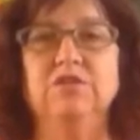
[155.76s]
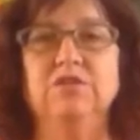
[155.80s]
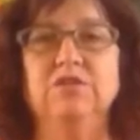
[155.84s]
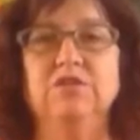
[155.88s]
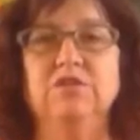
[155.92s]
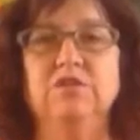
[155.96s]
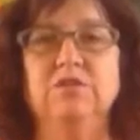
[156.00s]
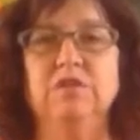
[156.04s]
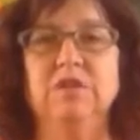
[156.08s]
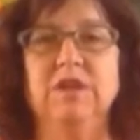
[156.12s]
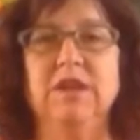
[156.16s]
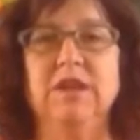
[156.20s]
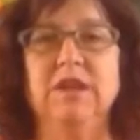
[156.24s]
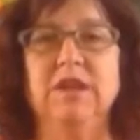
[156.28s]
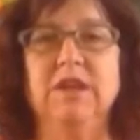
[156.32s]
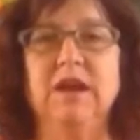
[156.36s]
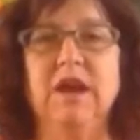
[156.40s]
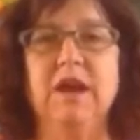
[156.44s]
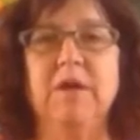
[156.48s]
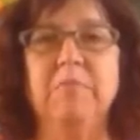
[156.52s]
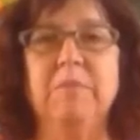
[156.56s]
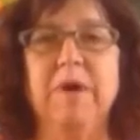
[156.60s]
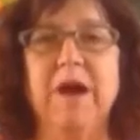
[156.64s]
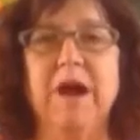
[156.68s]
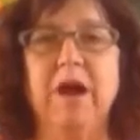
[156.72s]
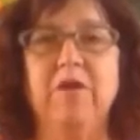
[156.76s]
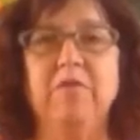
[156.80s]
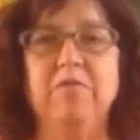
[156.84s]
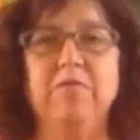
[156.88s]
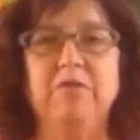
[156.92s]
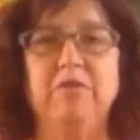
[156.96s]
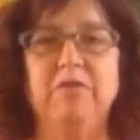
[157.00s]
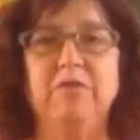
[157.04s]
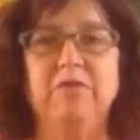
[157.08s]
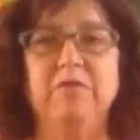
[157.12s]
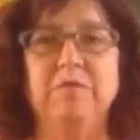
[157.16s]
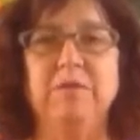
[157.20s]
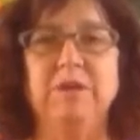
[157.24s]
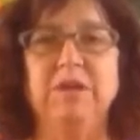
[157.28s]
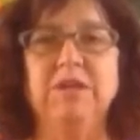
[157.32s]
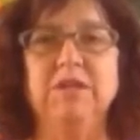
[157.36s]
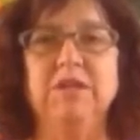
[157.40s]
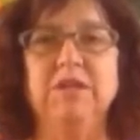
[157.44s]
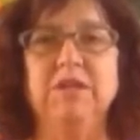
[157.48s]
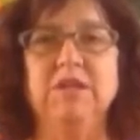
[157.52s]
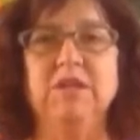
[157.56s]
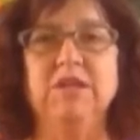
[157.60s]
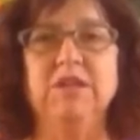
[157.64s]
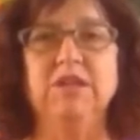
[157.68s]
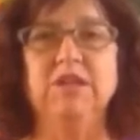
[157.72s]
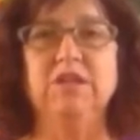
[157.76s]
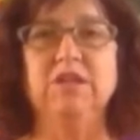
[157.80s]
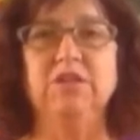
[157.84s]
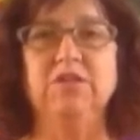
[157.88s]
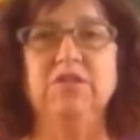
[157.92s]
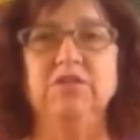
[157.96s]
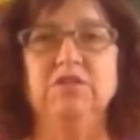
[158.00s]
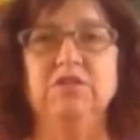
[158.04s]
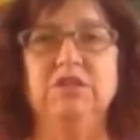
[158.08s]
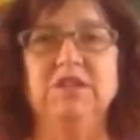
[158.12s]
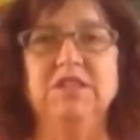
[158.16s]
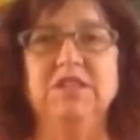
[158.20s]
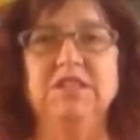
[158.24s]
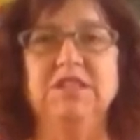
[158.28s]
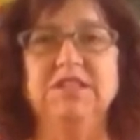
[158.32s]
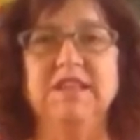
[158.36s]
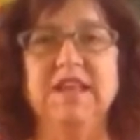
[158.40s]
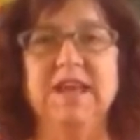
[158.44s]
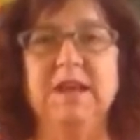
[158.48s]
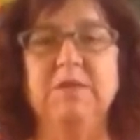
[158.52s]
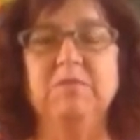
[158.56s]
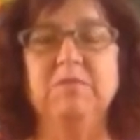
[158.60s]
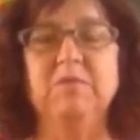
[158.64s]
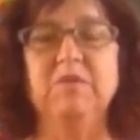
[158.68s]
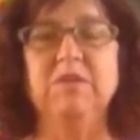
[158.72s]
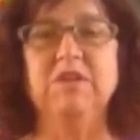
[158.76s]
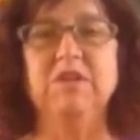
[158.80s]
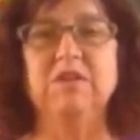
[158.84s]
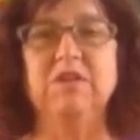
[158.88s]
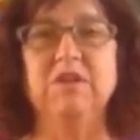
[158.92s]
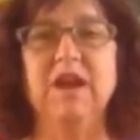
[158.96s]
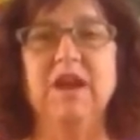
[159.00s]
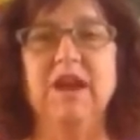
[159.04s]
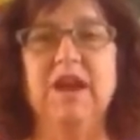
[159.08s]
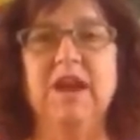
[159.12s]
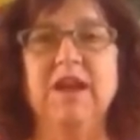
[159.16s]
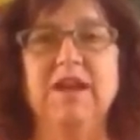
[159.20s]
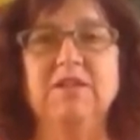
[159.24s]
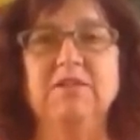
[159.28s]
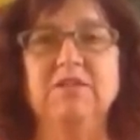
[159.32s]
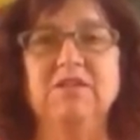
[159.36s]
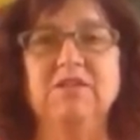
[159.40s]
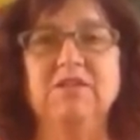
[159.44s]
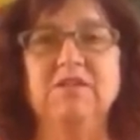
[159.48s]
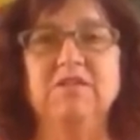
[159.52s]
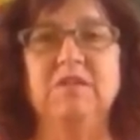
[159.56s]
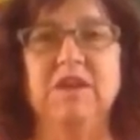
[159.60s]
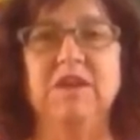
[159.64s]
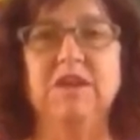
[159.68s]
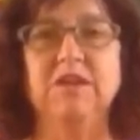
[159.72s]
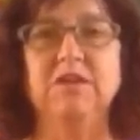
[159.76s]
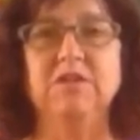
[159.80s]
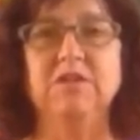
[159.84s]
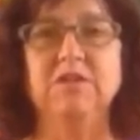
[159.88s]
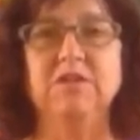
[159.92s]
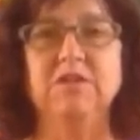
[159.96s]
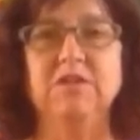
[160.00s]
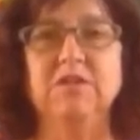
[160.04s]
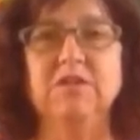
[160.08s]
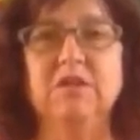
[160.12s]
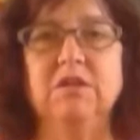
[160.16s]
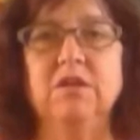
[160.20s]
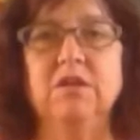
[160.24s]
during a bowel movement, you do the same with your anal sphincter.